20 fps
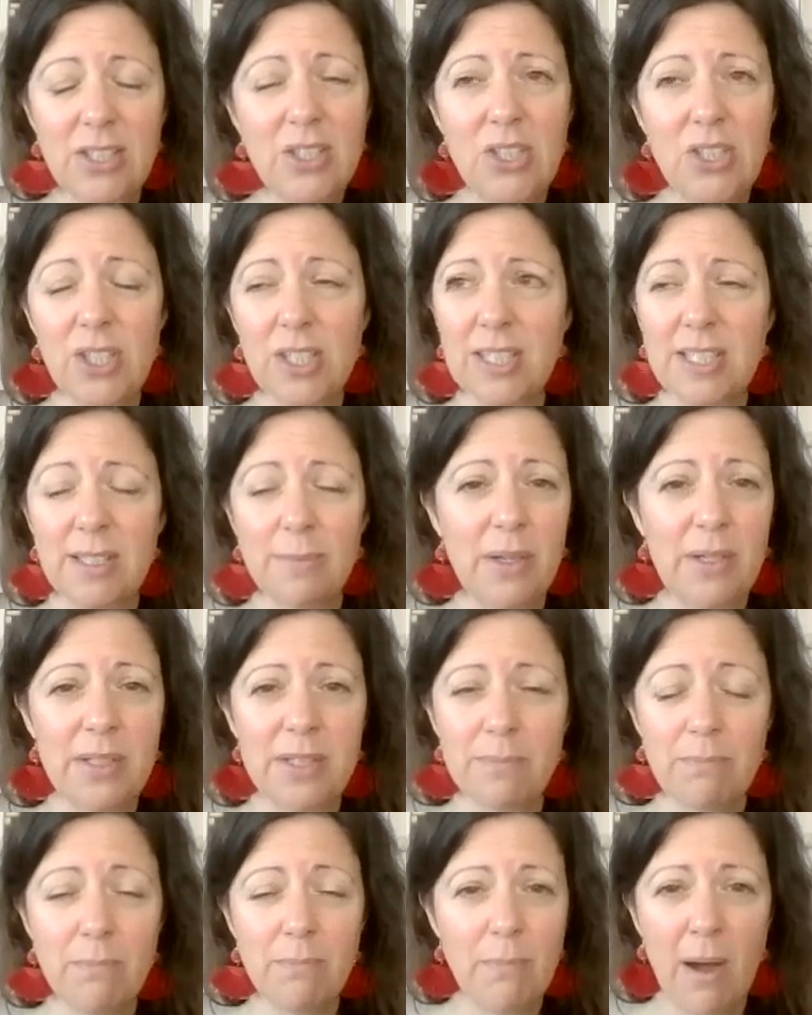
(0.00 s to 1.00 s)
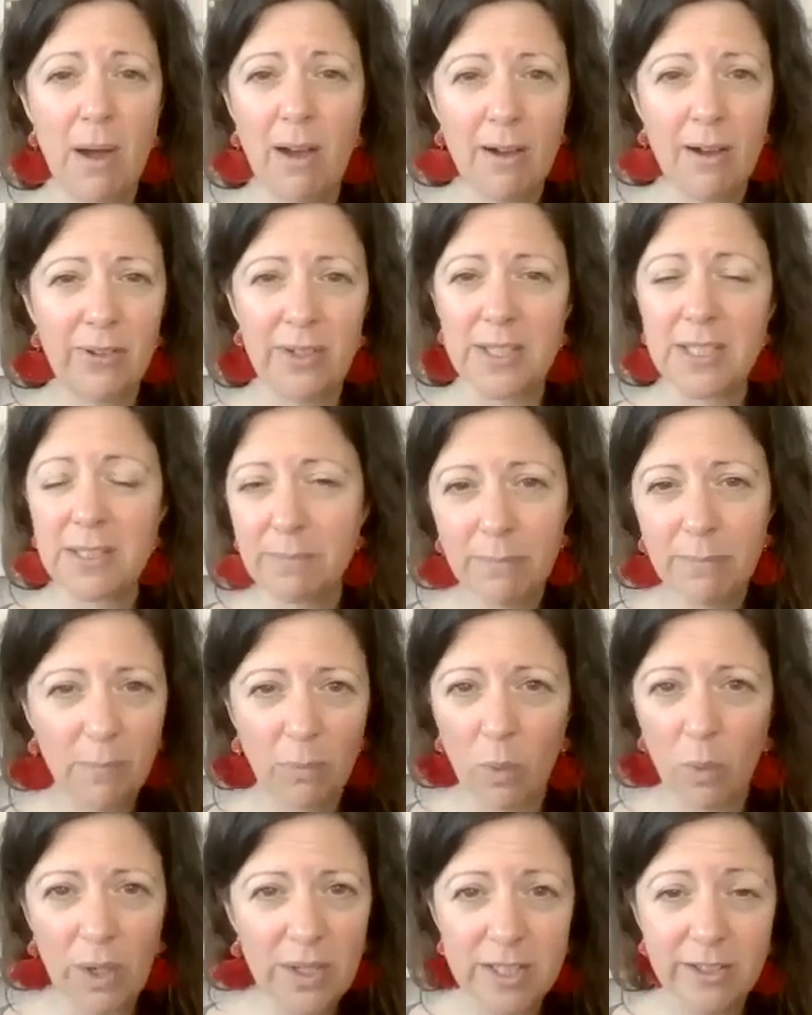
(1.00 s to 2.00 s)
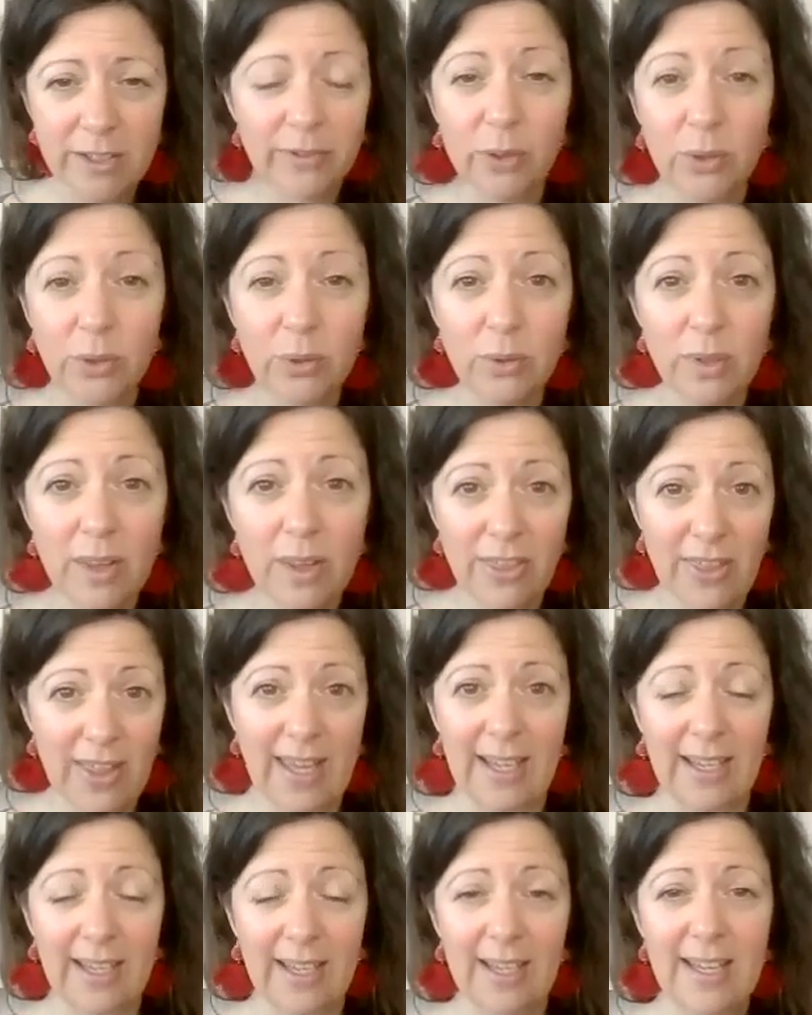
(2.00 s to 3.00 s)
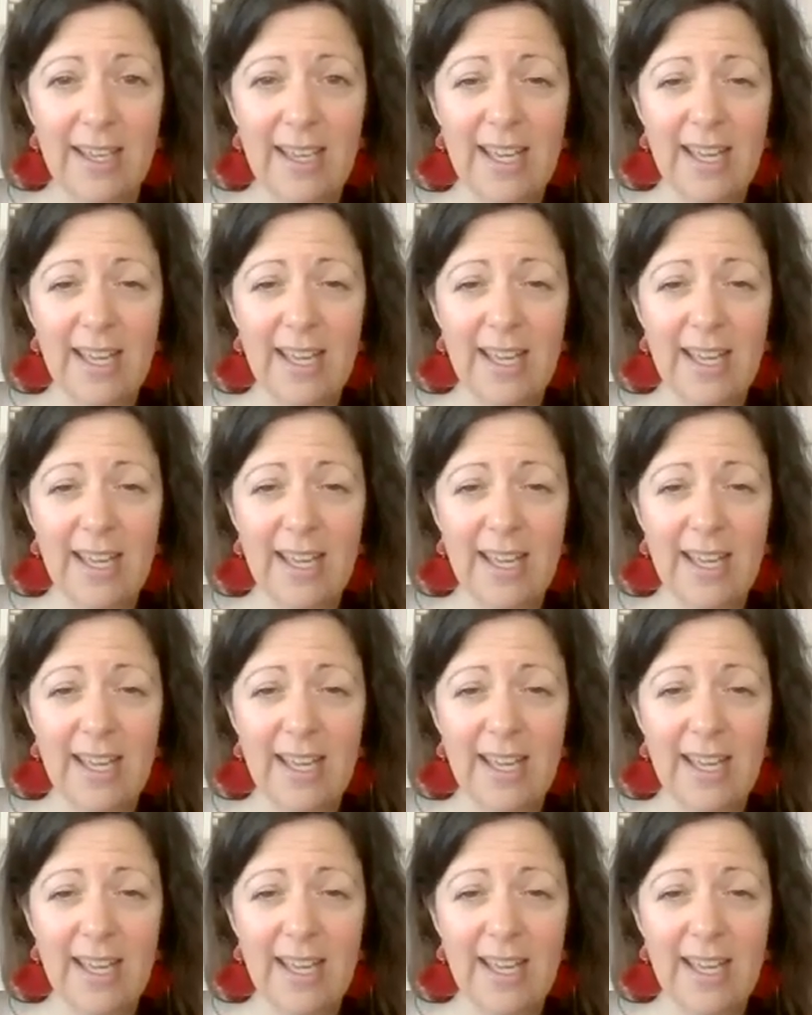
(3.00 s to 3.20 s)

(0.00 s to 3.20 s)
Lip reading: just the most marvelous, wonderful thing,